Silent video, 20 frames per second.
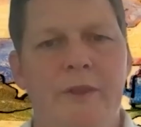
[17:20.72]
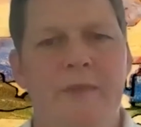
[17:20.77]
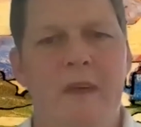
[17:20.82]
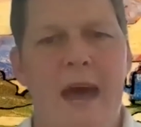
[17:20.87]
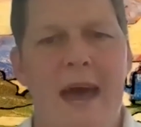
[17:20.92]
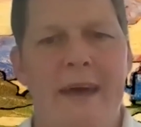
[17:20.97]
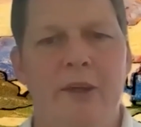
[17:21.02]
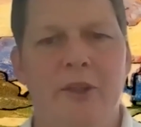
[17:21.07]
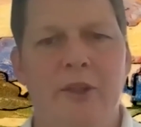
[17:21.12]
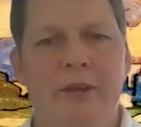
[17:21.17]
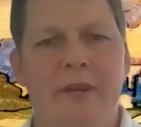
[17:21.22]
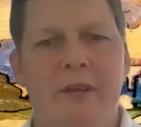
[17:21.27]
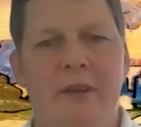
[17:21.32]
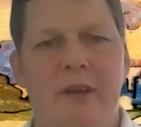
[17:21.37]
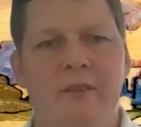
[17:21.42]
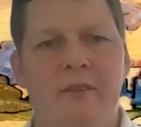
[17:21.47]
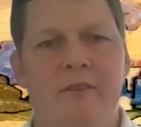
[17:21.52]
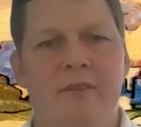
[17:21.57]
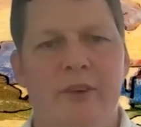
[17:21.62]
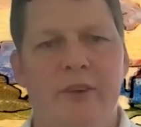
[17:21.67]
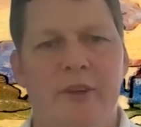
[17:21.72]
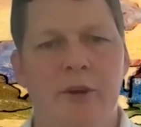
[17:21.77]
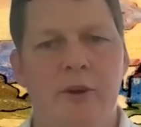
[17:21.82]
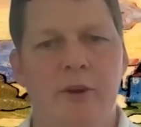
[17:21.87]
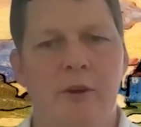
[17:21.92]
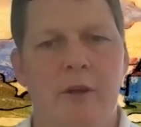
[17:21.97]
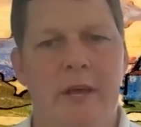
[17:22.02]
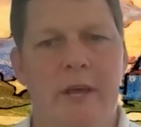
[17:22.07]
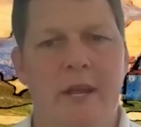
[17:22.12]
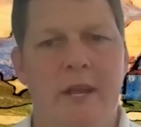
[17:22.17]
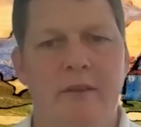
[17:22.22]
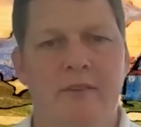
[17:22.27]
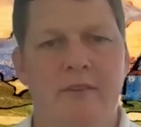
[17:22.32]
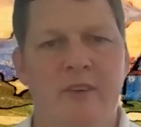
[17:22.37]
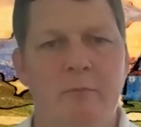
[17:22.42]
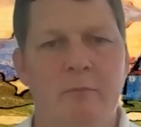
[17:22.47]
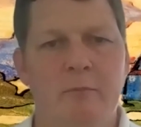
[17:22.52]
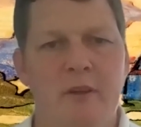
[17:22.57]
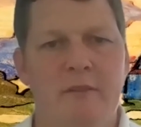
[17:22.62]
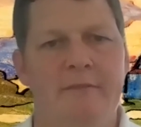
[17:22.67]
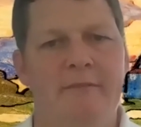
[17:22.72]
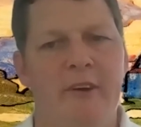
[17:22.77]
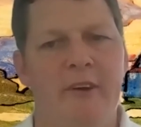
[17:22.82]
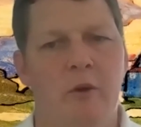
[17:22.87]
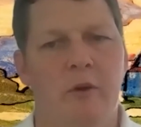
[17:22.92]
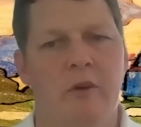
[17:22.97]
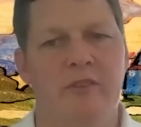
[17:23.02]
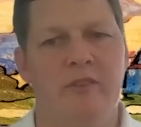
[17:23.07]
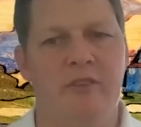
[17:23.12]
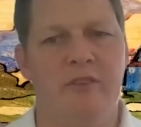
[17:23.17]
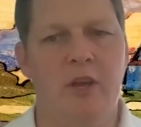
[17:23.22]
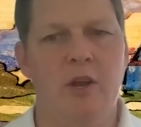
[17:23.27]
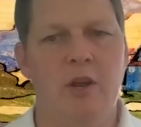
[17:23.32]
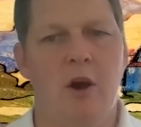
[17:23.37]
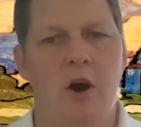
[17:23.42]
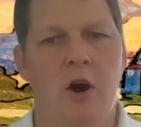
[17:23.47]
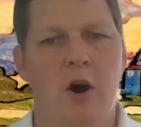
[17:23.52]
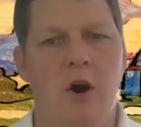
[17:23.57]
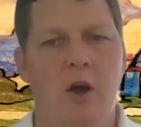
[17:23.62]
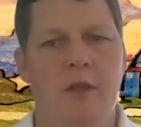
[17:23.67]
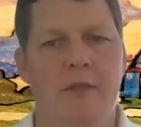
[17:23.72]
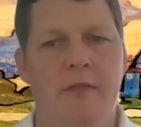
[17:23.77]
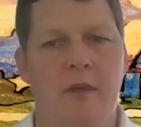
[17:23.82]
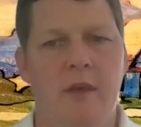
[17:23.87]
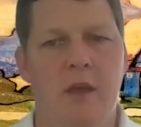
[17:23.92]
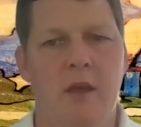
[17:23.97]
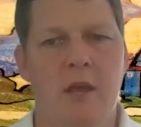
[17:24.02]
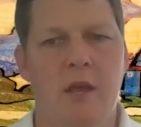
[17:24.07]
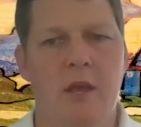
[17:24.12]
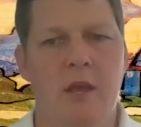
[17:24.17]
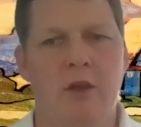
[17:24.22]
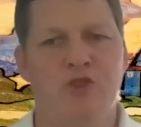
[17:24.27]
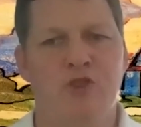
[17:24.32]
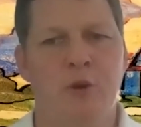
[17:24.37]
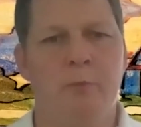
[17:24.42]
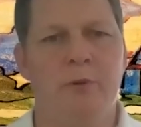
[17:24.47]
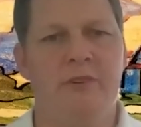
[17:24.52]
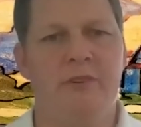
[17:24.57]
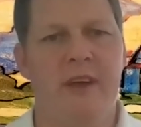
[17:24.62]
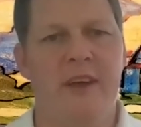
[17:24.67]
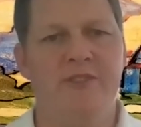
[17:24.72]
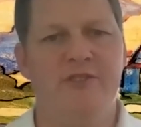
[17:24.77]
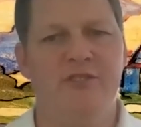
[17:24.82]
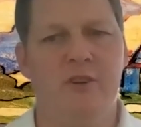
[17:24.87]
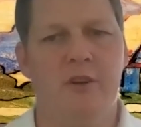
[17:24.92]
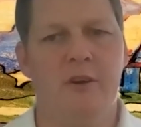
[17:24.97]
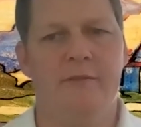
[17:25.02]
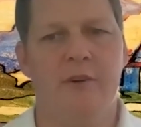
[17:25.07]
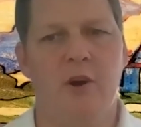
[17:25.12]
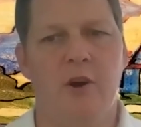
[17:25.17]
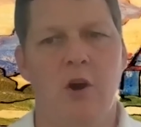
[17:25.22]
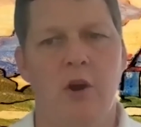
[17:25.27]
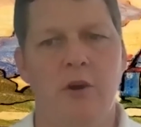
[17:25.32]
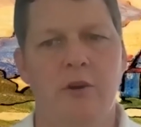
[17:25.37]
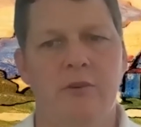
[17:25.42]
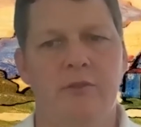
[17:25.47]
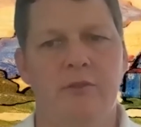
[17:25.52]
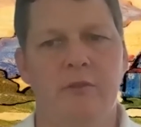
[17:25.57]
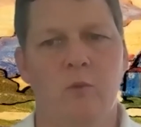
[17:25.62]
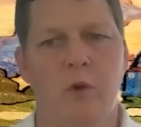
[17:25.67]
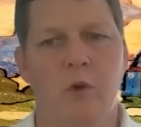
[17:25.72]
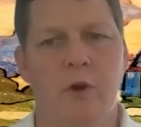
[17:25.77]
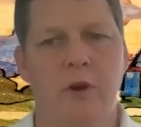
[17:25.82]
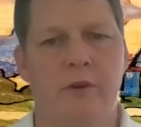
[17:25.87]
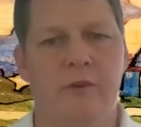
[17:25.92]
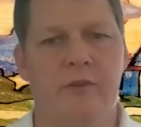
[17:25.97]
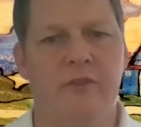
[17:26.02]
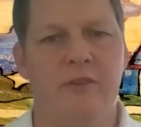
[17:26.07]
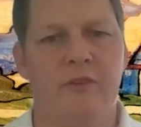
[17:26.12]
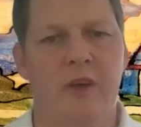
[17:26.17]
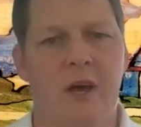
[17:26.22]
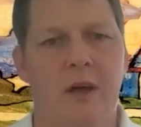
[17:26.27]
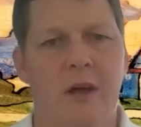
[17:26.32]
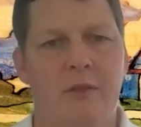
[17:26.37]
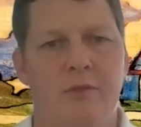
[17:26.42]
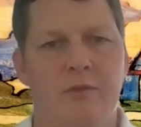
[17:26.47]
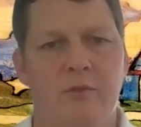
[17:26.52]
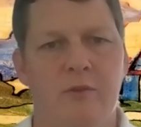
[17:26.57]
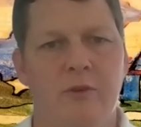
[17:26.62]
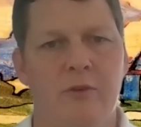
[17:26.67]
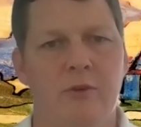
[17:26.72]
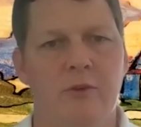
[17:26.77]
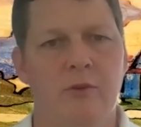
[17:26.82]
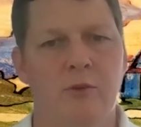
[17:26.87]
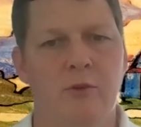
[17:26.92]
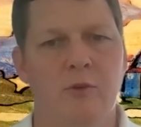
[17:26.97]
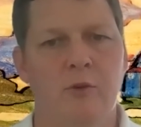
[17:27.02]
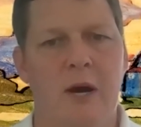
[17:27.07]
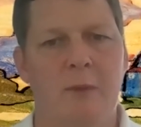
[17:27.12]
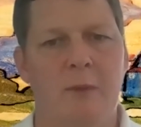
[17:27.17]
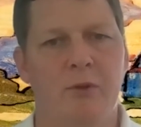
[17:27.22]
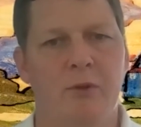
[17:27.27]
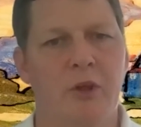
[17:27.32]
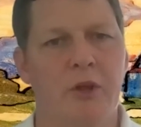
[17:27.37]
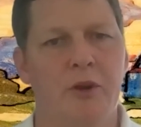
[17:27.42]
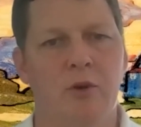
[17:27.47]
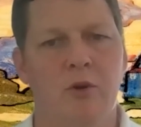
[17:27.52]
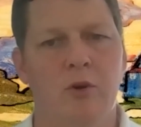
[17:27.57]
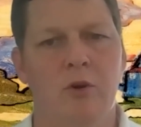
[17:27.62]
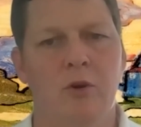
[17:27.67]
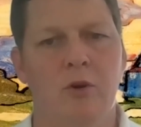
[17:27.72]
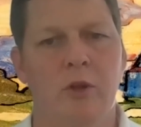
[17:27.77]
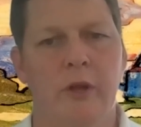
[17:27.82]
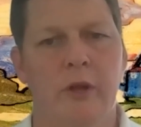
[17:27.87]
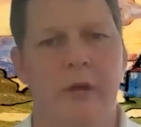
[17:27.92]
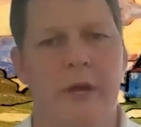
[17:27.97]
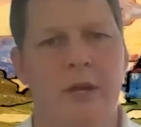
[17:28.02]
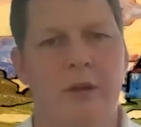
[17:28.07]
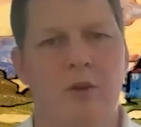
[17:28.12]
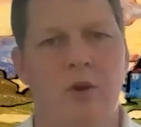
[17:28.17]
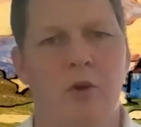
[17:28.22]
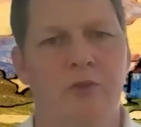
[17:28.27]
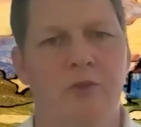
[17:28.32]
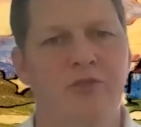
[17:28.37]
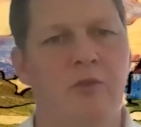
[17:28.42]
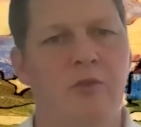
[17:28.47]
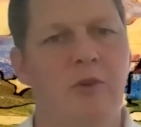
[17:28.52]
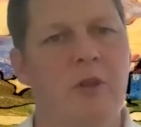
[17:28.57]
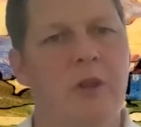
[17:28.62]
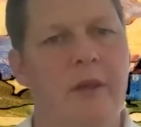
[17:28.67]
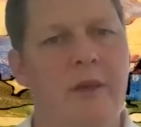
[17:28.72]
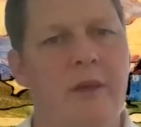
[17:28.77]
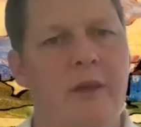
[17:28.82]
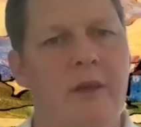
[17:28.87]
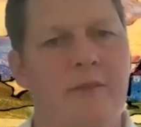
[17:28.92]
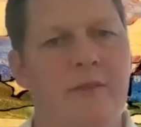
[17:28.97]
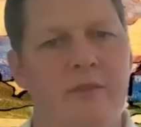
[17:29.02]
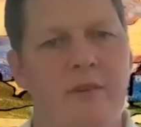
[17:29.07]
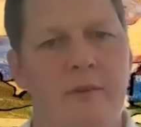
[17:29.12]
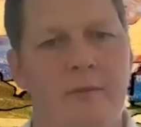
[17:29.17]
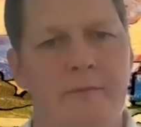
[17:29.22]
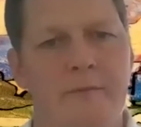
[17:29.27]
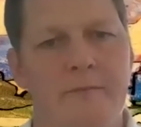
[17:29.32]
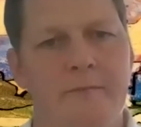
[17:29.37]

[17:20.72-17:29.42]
the Acklin consider an exhibit focusing on the interpretation of artworks through a political and cultural lens?